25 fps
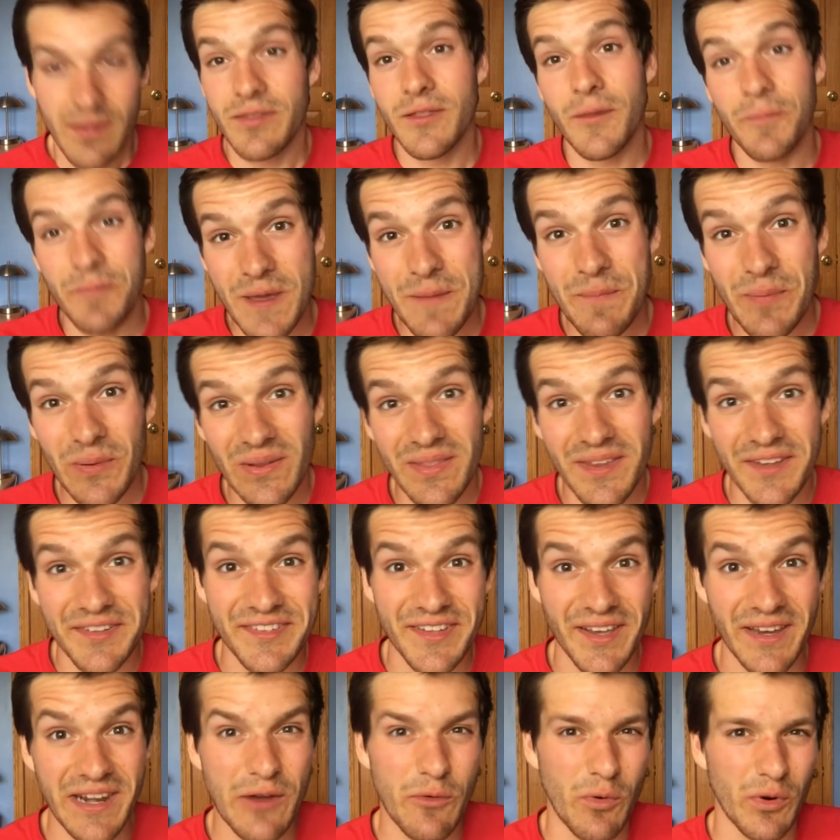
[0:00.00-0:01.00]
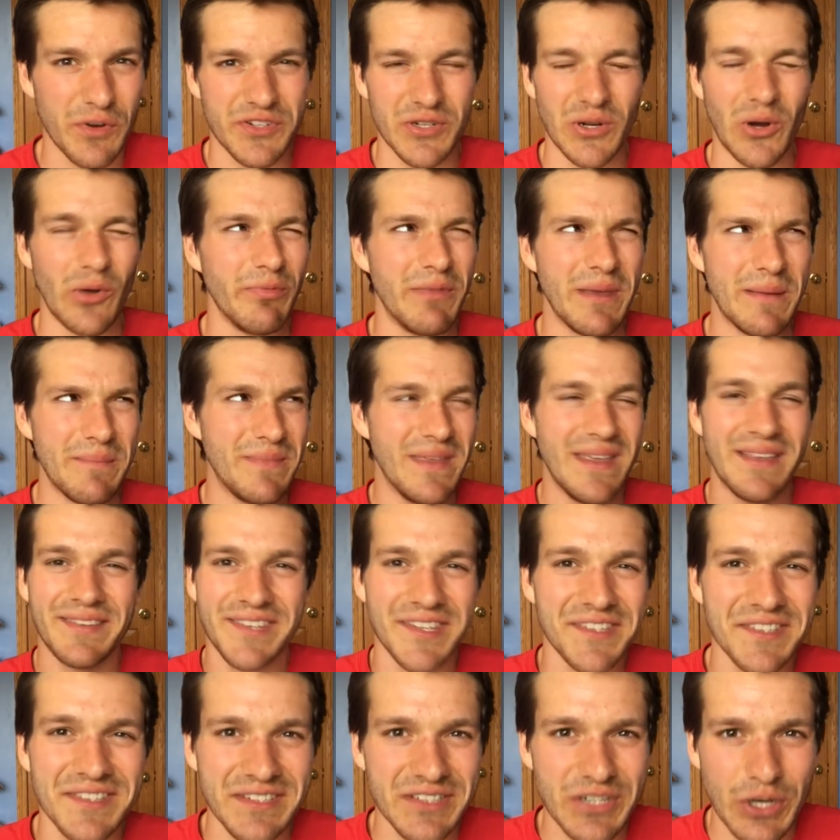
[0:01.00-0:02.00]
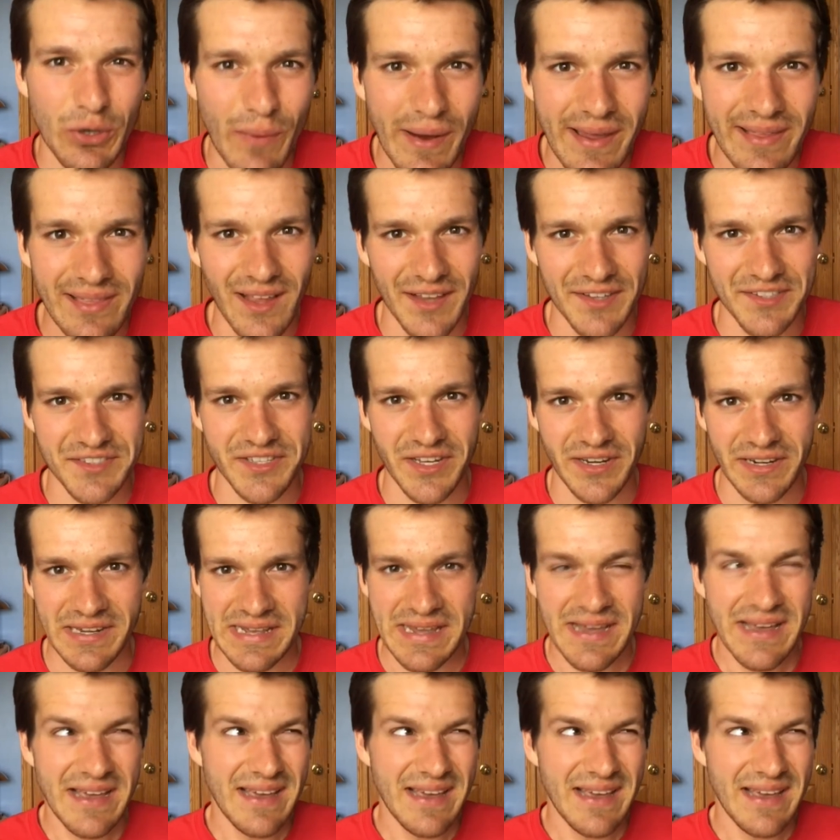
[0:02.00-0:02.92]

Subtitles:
The people in the study were told that this isn't a weight loss study,